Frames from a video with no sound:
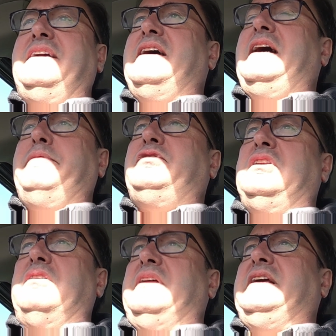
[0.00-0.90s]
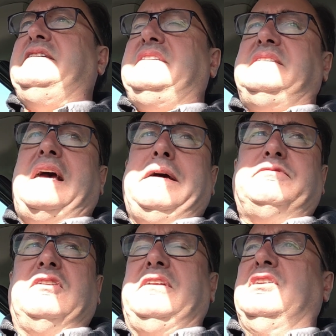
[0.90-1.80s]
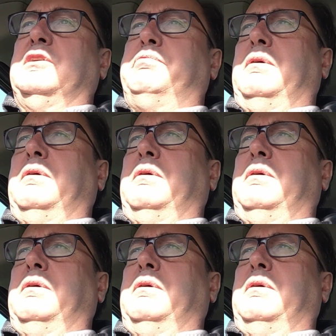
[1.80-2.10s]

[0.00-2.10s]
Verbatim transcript: yeah, absolutely. He says, absolutely not a